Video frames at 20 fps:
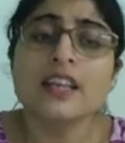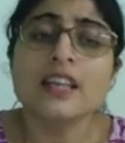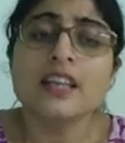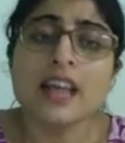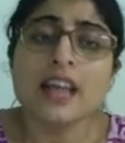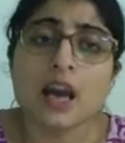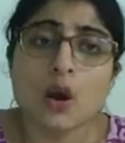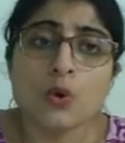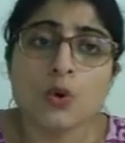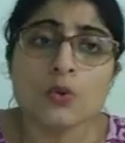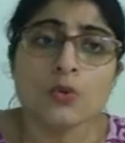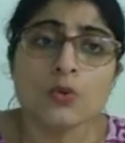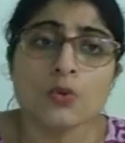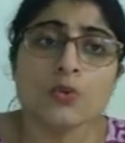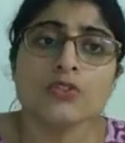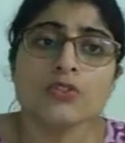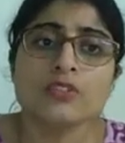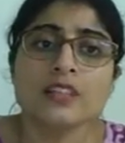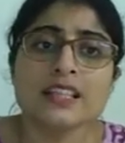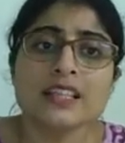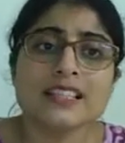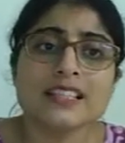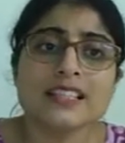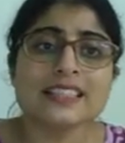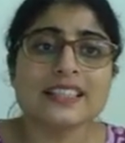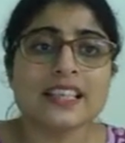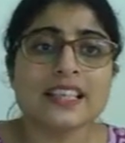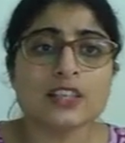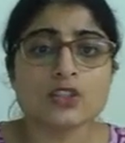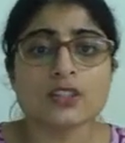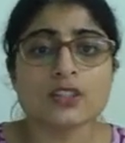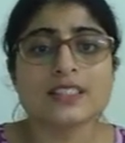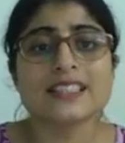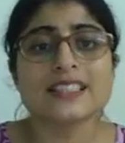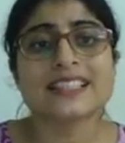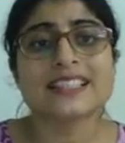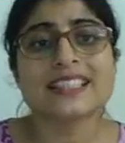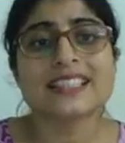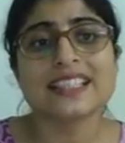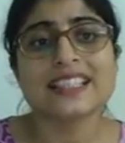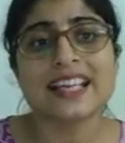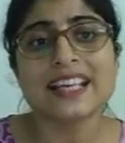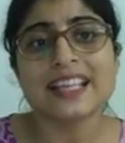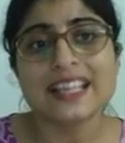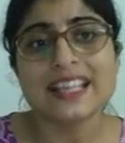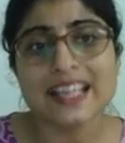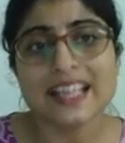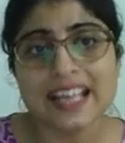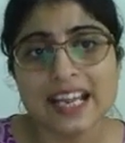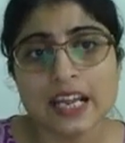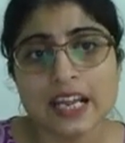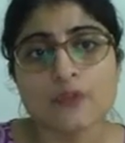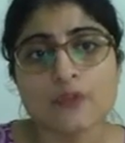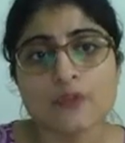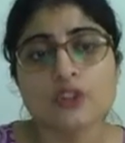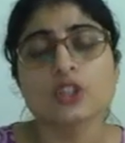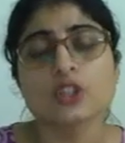Now, these section 69A,